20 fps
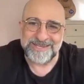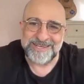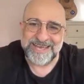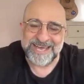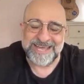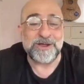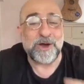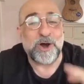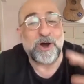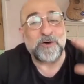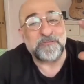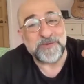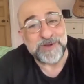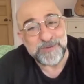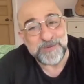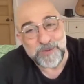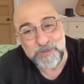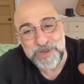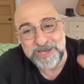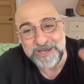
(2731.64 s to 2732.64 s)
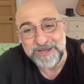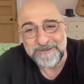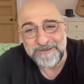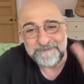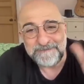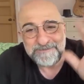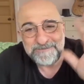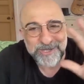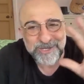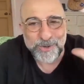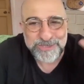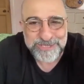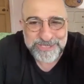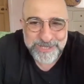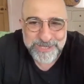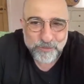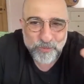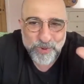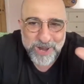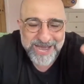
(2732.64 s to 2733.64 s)
And often when we go
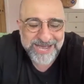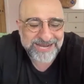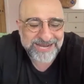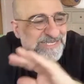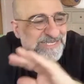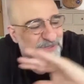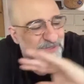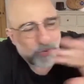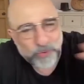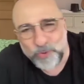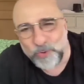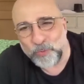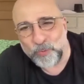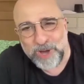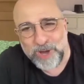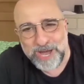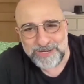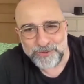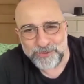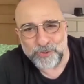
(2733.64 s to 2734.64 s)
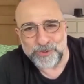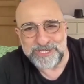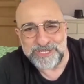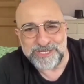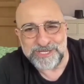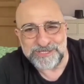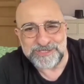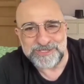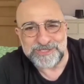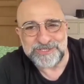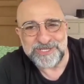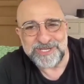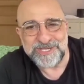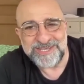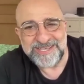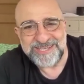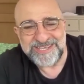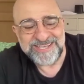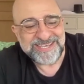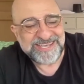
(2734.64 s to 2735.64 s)
somewhere an all-white audience,
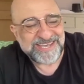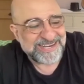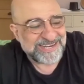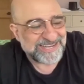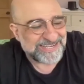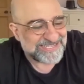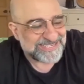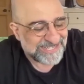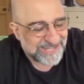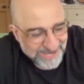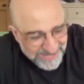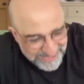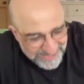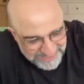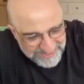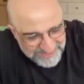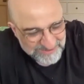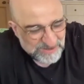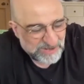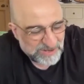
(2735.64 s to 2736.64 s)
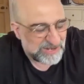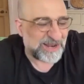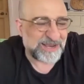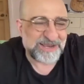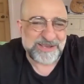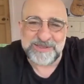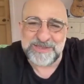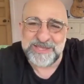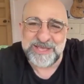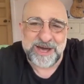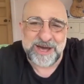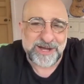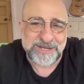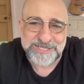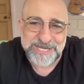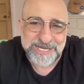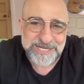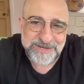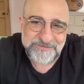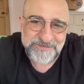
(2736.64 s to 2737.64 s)
and it's like the
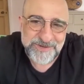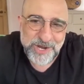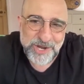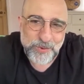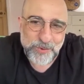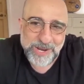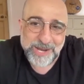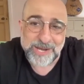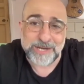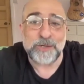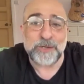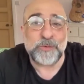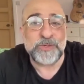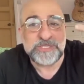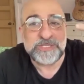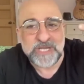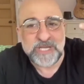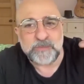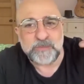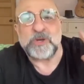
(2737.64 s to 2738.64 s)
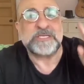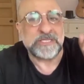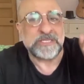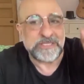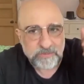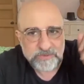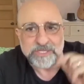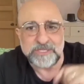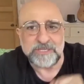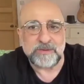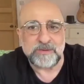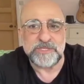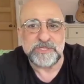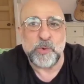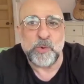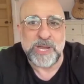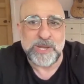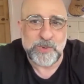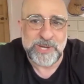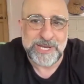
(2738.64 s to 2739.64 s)
arse end of nowhere, I'll always come away and say, that was an
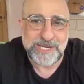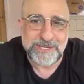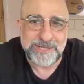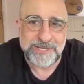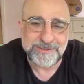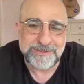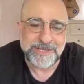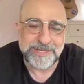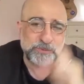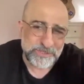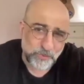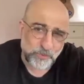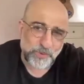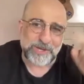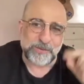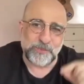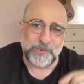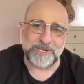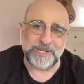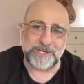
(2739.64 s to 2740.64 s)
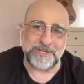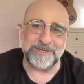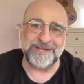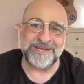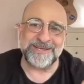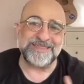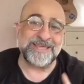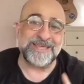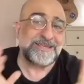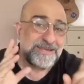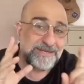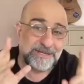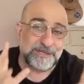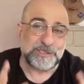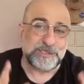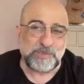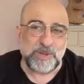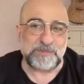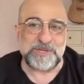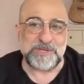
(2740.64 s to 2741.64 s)
away win. That was an away win. They didn't
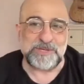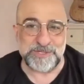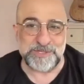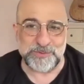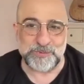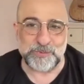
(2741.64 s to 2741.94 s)
expect me to do